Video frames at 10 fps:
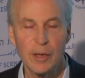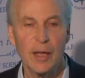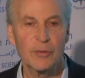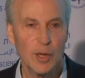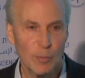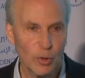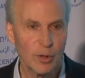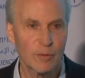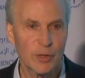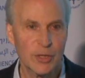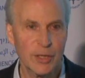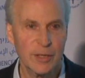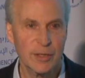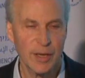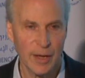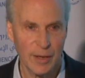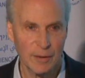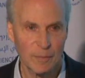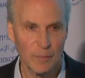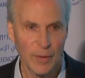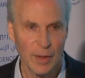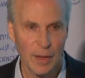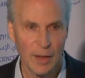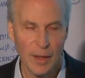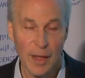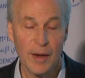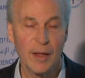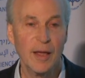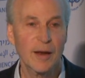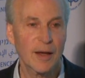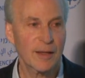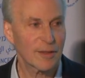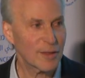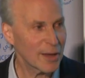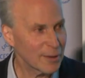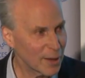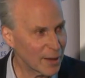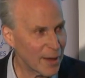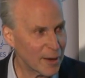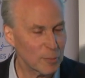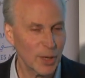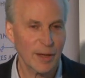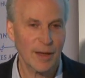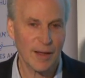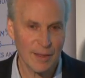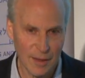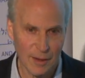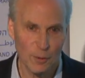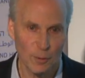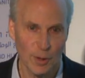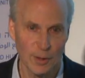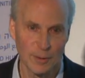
at the Hebrew University today. And again, I thank the Academy and I thank you all.